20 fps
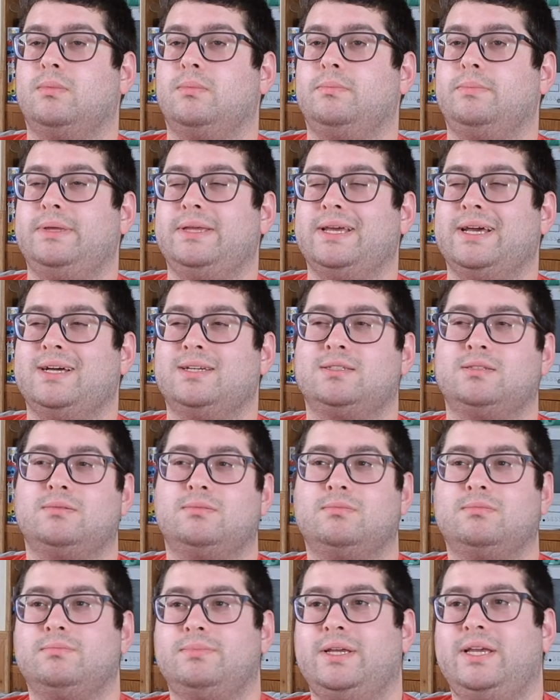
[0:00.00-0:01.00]
BS.
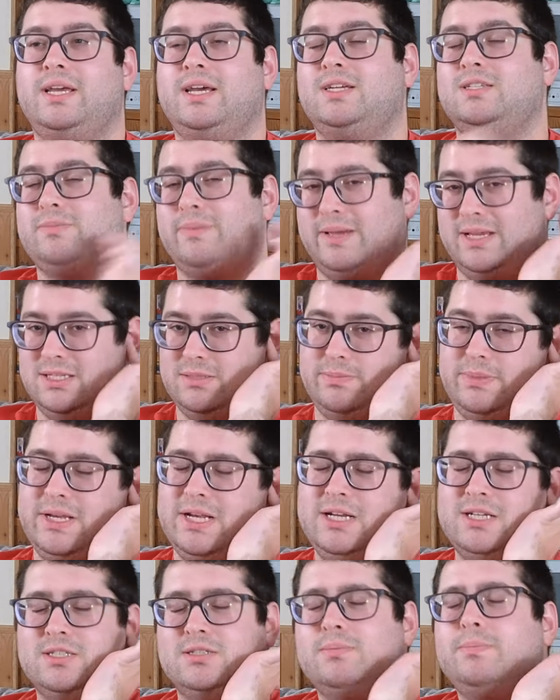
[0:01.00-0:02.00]
BS, BS,
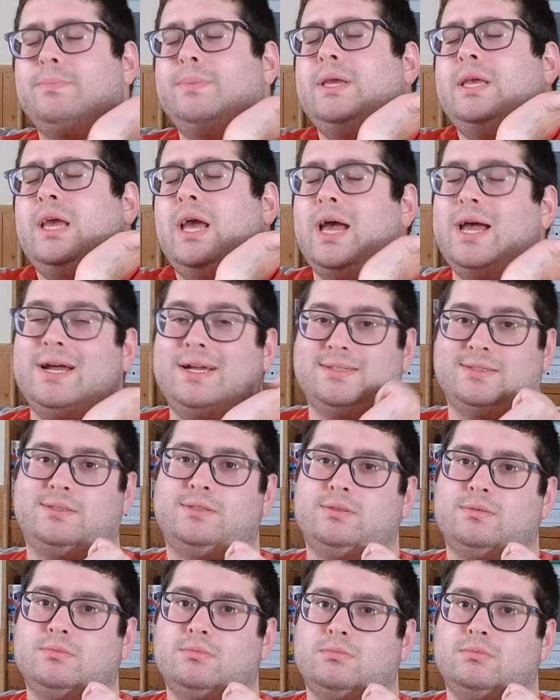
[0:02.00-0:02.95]
BS, BS.